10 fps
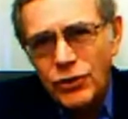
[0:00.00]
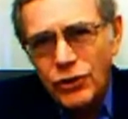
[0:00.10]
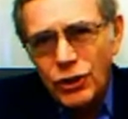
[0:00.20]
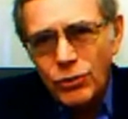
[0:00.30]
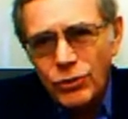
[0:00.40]
to
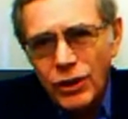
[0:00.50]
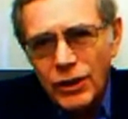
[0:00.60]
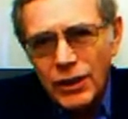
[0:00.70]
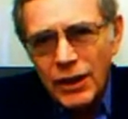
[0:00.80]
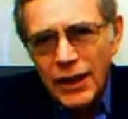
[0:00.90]
the
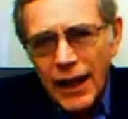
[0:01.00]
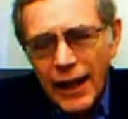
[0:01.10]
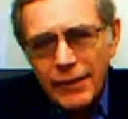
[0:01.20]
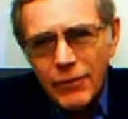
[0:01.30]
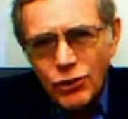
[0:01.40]
Union
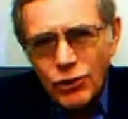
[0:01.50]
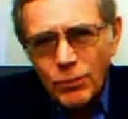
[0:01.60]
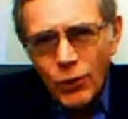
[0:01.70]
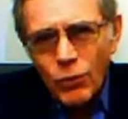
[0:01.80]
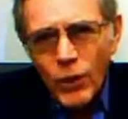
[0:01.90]
and much
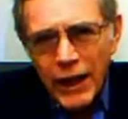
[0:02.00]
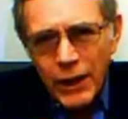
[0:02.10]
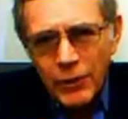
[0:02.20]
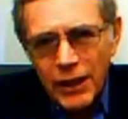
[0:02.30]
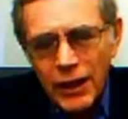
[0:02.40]
more
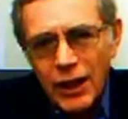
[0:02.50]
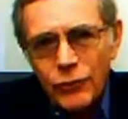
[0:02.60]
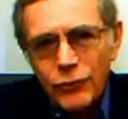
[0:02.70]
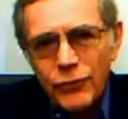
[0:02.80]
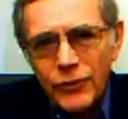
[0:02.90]
wary
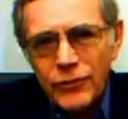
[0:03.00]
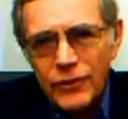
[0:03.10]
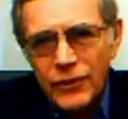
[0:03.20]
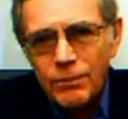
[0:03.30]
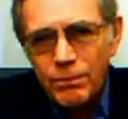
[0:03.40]
of
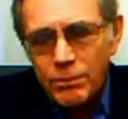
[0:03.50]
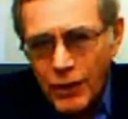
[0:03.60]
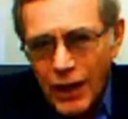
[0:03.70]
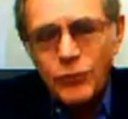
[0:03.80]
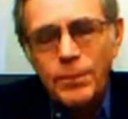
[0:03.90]
the
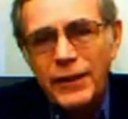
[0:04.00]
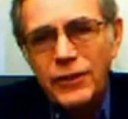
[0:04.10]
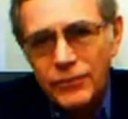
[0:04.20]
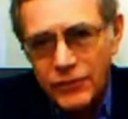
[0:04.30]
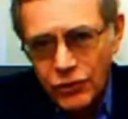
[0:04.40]
prospect
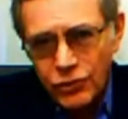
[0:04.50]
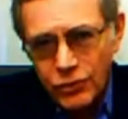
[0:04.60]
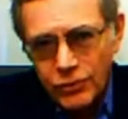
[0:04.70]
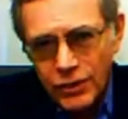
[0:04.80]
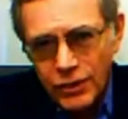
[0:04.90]
of
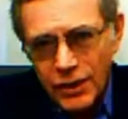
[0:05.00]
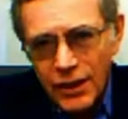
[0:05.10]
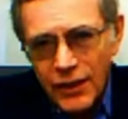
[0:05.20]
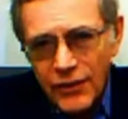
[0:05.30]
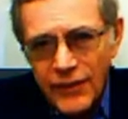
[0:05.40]
disunion.
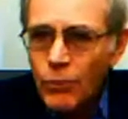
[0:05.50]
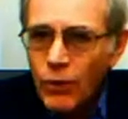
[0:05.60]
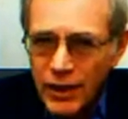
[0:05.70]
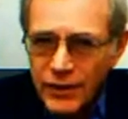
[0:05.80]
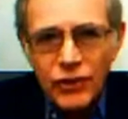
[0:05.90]
They
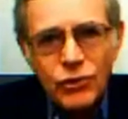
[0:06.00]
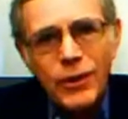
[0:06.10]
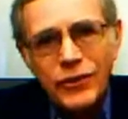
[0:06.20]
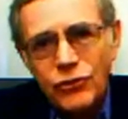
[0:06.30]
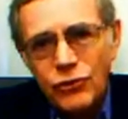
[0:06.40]
wanted these
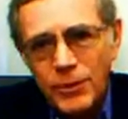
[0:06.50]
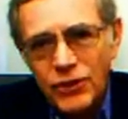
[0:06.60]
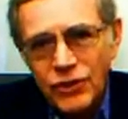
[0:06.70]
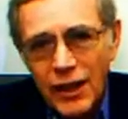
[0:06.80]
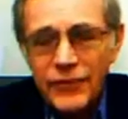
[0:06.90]
questions to be
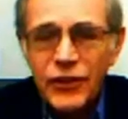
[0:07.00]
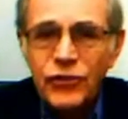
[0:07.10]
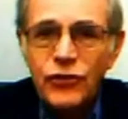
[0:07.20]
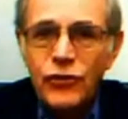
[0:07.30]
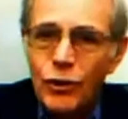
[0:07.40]
solved. This
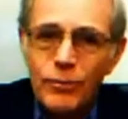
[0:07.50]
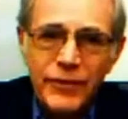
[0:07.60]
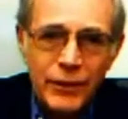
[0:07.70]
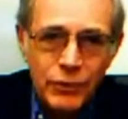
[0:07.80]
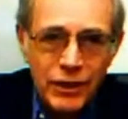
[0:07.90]
is the home of
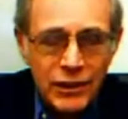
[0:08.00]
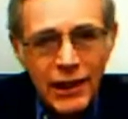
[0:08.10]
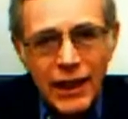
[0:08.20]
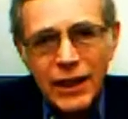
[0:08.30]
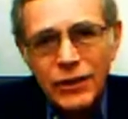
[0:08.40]
Henry
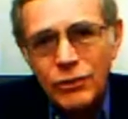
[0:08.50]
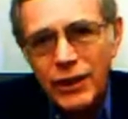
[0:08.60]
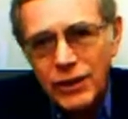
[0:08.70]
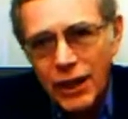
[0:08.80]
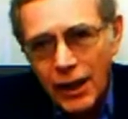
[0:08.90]
Clay, the
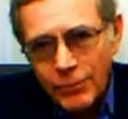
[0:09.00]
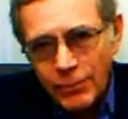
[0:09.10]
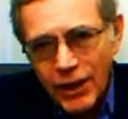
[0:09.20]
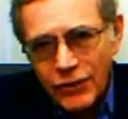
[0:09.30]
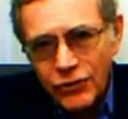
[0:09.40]
great
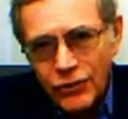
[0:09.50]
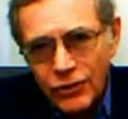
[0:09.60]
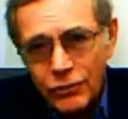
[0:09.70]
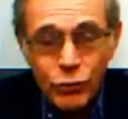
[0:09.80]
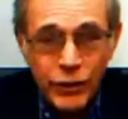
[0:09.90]

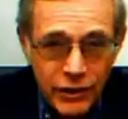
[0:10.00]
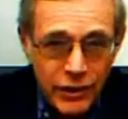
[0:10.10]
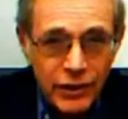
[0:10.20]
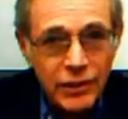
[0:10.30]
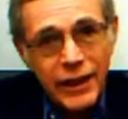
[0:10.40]
compromiser.
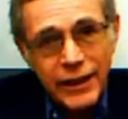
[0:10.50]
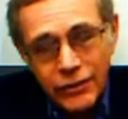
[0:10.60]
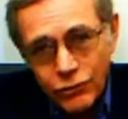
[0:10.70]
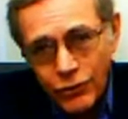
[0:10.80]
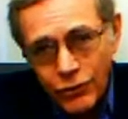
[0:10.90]
Crittenden
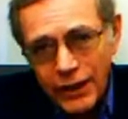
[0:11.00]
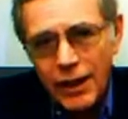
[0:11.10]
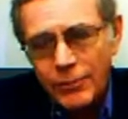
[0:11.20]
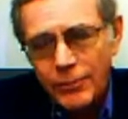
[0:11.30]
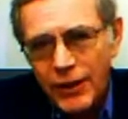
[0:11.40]
later tried to
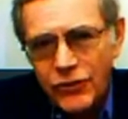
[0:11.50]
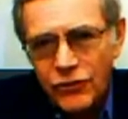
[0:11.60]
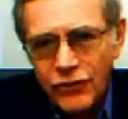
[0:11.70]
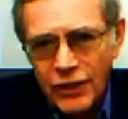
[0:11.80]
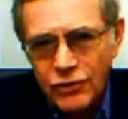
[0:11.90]
compromise the
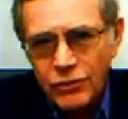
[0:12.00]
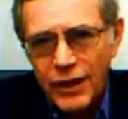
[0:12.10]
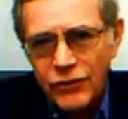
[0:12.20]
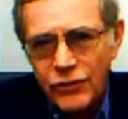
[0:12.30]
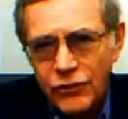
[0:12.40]
secession
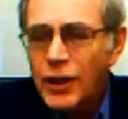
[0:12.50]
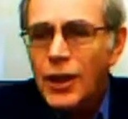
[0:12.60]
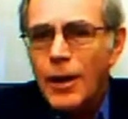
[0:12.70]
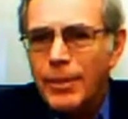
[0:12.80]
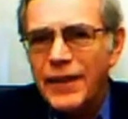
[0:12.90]
crisis.
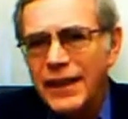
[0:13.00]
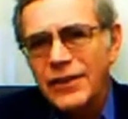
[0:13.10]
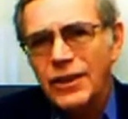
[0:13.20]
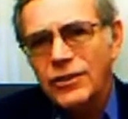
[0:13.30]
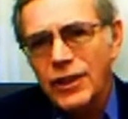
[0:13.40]
But I think
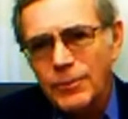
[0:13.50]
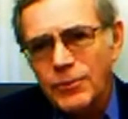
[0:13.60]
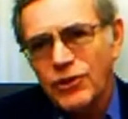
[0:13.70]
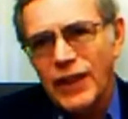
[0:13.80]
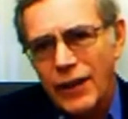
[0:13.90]
in the Deep
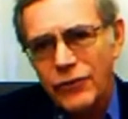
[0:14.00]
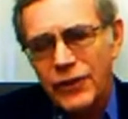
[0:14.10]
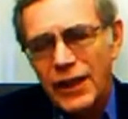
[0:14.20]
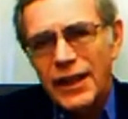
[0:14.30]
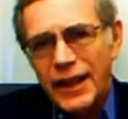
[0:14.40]
South,
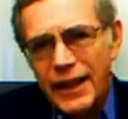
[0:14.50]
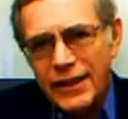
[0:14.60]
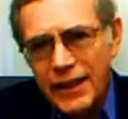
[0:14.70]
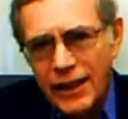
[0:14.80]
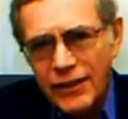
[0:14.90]

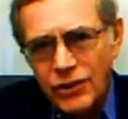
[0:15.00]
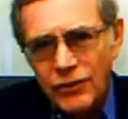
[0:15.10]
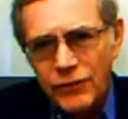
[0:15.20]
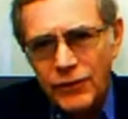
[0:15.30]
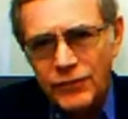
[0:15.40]
in the
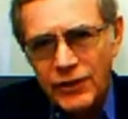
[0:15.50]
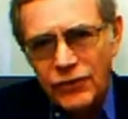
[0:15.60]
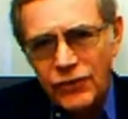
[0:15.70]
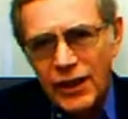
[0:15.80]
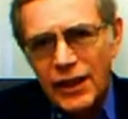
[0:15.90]

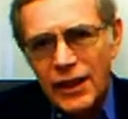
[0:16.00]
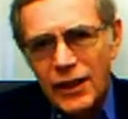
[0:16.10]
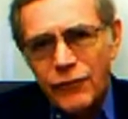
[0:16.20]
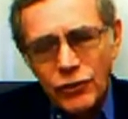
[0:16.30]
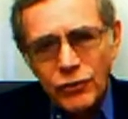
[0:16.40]
1850s,
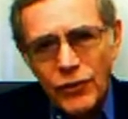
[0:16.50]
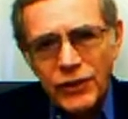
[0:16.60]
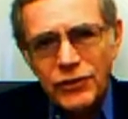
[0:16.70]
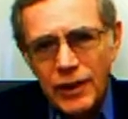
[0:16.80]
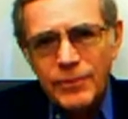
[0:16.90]
first of all,
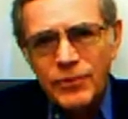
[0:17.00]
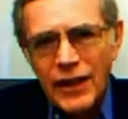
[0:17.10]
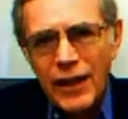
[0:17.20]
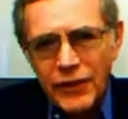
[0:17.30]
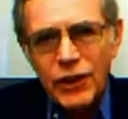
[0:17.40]
the Deep
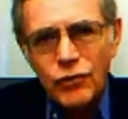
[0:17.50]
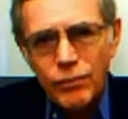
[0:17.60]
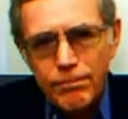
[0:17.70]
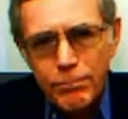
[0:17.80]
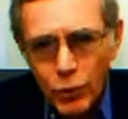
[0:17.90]
South is
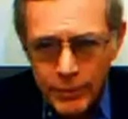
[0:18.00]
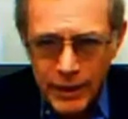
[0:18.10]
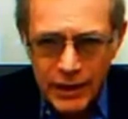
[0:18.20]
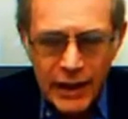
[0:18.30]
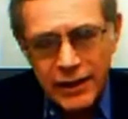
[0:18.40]

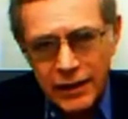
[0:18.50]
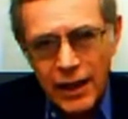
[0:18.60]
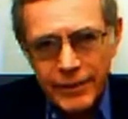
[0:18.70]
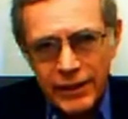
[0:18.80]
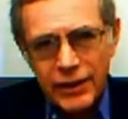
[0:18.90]
booming
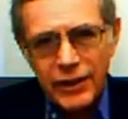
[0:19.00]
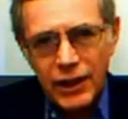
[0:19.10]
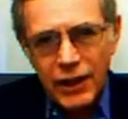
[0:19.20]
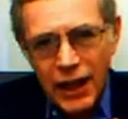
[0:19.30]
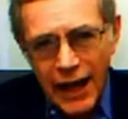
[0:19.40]
economically. The
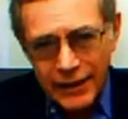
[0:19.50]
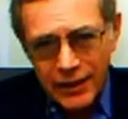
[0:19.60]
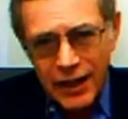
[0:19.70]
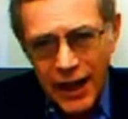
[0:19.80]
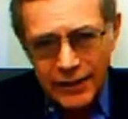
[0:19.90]

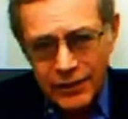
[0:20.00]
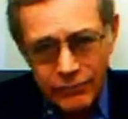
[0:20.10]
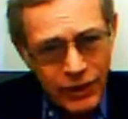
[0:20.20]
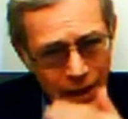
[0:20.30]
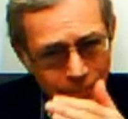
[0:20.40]

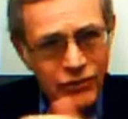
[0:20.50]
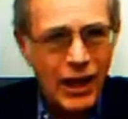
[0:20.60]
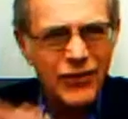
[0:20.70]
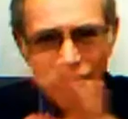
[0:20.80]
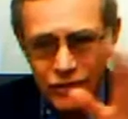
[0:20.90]
cotton, the Upper
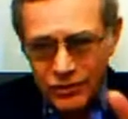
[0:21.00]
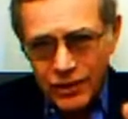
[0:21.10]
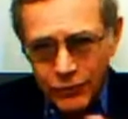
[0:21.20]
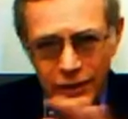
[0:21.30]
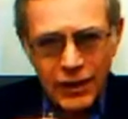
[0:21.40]
South is a
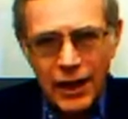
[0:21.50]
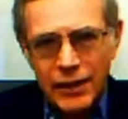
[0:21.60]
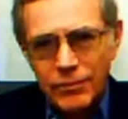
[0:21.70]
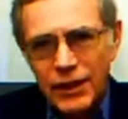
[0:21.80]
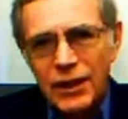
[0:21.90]
different
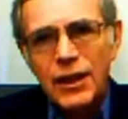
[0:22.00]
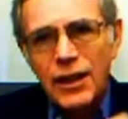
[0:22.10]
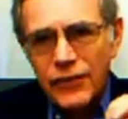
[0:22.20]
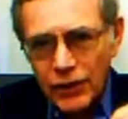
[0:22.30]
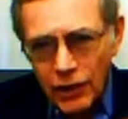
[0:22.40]
economy.
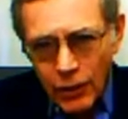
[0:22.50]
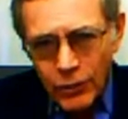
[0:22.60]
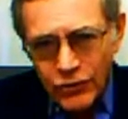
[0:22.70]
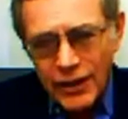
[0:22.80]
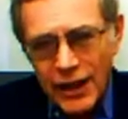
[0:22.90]
The
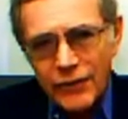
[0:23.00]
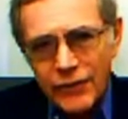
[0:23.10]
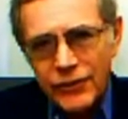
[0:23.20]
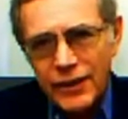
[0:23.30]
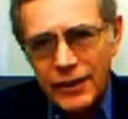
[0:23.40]
Lower
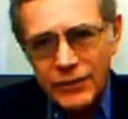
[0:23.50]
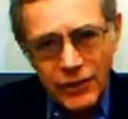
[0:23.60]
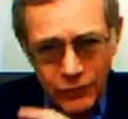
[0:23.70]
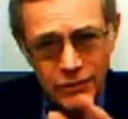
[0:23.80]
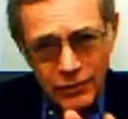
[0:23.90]
South,
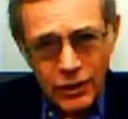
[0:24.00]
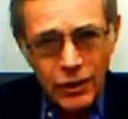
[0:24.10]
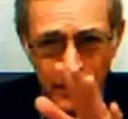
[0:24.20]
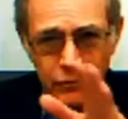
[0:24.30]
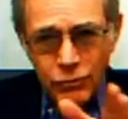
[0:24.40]
different,
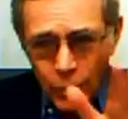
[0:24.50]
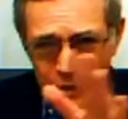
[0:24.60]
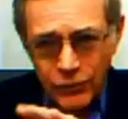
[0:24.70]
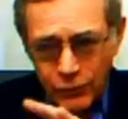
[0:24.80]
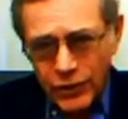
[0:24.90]
they're
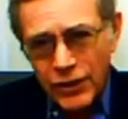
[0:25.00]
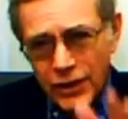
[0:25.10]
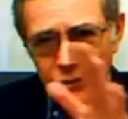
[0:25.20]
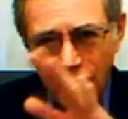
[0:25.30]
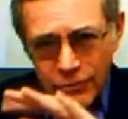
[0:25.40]
growing different
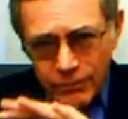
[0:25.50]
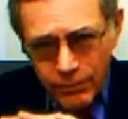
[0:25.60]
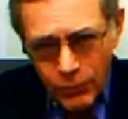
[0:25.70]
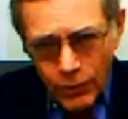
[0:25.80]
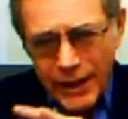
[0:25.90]
things,
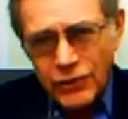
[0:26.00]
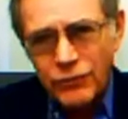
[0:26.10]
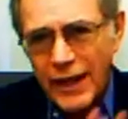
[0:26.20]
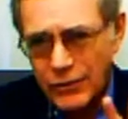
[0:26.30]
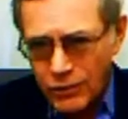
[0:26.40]
more
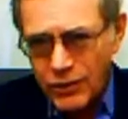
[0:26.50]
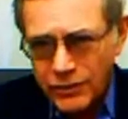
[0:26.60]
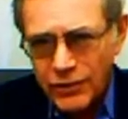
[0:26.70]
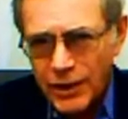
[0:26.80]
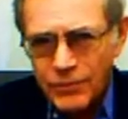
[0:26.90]
manufacturing.
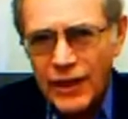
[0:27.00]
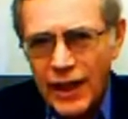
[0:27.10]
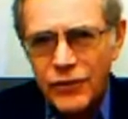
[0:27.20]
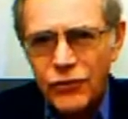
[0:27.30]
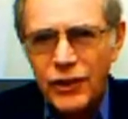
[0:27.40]
The Deep
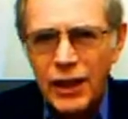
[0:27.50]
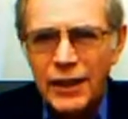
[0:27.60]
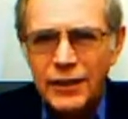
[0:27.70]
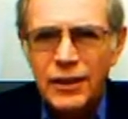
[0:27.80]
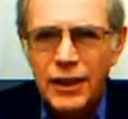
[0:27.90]
South is the
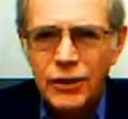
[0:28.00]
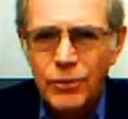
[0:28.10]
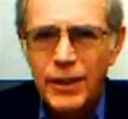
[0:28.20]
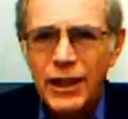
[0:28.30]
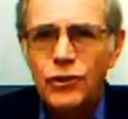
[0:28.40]
cotton
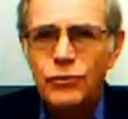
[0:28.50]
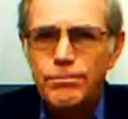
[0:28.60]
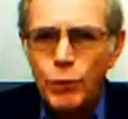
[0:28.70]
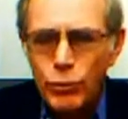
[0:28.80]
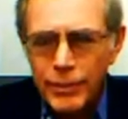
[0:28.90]
kingdom. It is
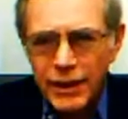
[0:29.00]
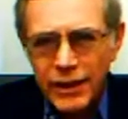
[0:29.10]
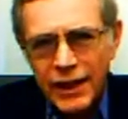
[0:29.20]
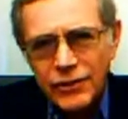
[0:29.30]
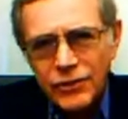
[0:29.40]
booming in
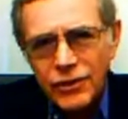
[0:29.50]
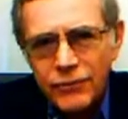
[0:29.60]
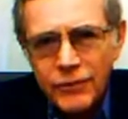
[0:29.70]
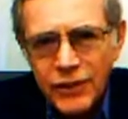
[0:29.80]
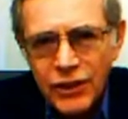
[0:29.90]
the
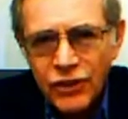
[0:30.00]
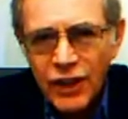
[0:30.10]
1850s.